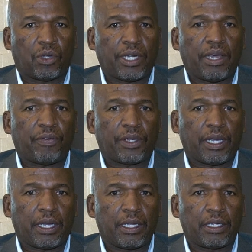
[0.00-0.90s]

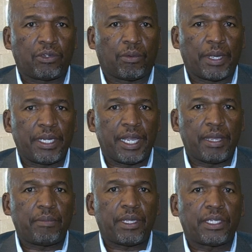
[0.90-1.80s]
.Africa domain
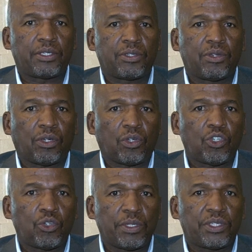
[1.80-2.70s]
name is not going
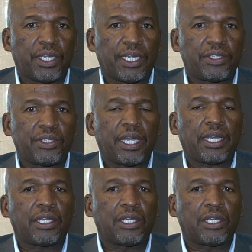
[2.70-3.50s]
to be ZACR,